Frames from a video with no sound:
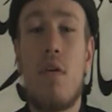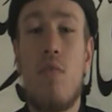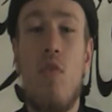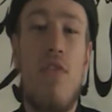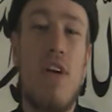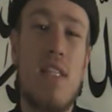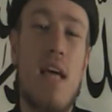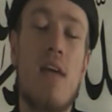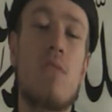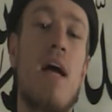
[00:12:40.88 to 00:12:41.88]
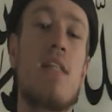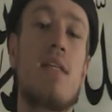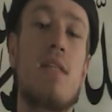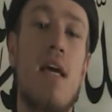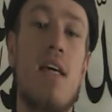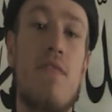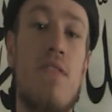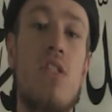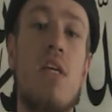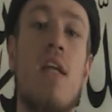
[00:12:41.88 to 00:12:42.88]
What, for the tax man to take it
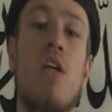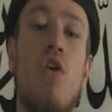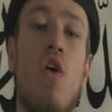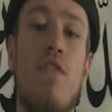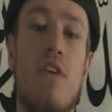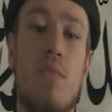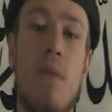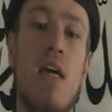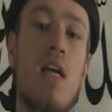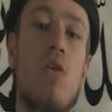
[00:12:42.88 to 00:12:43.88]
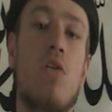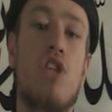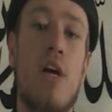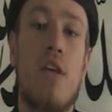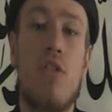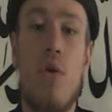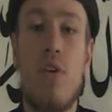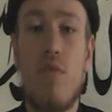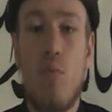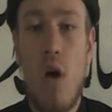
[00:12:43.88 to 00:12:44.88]
for sitting in the office making laws here that don't
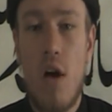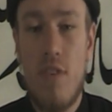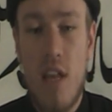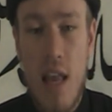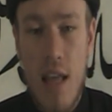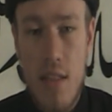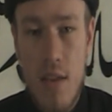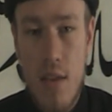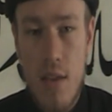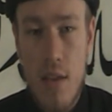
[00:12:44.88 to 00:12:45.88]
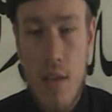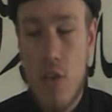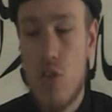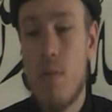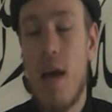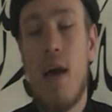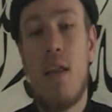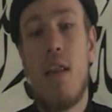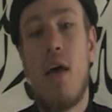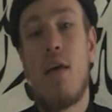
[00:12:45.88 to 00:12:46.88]
even work for the land?
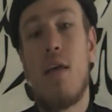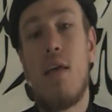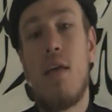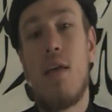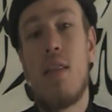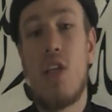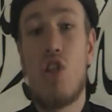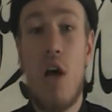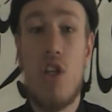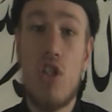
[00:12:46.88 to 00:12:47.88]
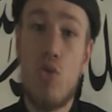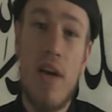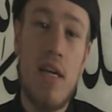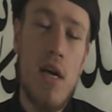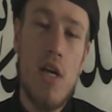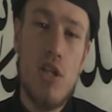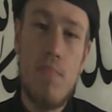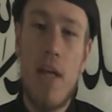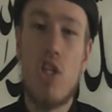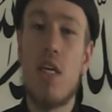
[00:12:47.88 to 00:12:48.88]
Subhanallah. They're charging 20, just
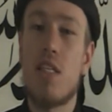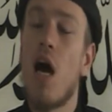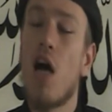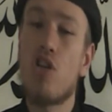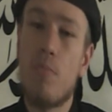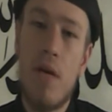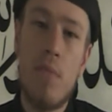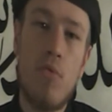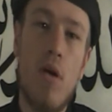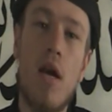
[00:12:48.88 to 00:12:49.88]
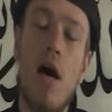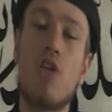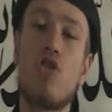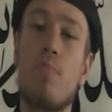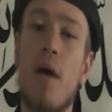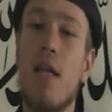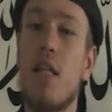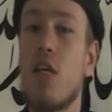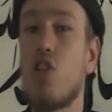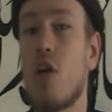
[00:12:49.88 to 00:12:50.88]
imagine this, 100 people earn £100
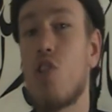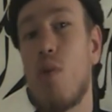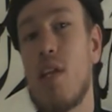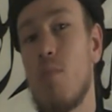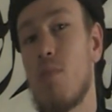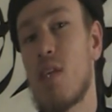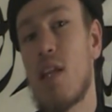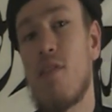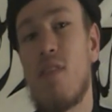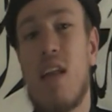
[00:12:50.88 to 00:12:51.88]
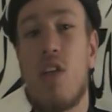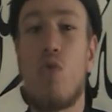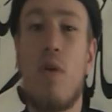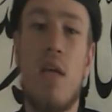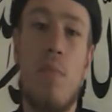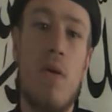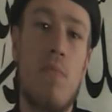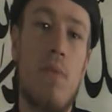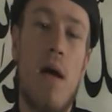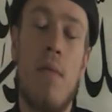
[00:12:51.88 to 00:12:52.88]
and they charge 20% of that, that's
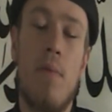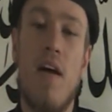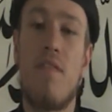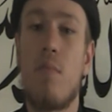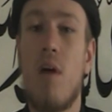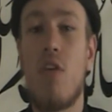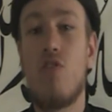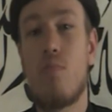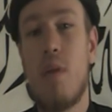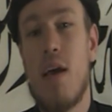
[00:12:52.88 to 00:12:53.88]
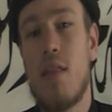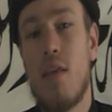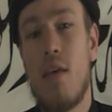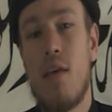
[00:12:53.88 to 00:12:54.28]
£20 from £100.